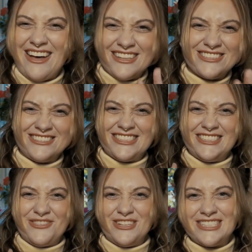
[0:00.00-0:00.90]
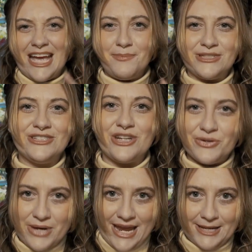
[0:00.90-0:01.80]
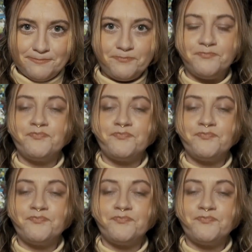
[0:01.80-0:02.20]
all sorts of different types of terrain,